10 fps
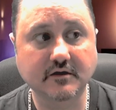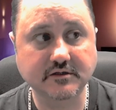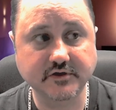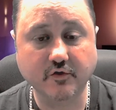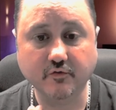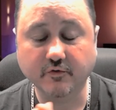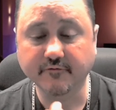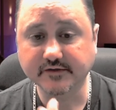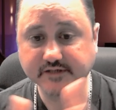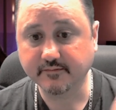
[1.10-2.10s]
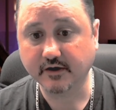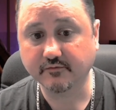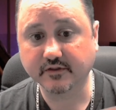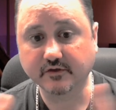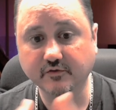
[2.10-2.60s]
So Rufus came out
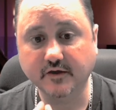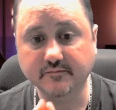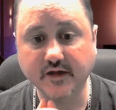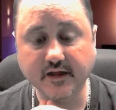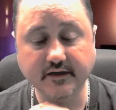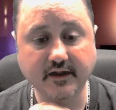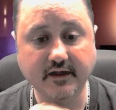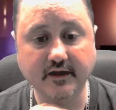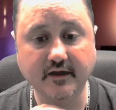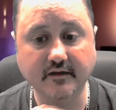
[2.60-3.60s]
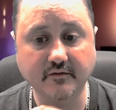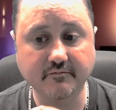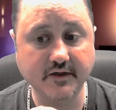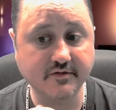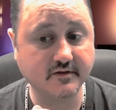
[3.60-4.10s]
with a new update, and
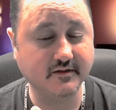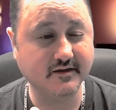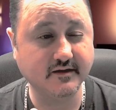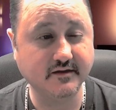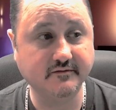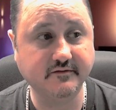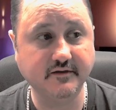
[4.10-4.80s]
basically,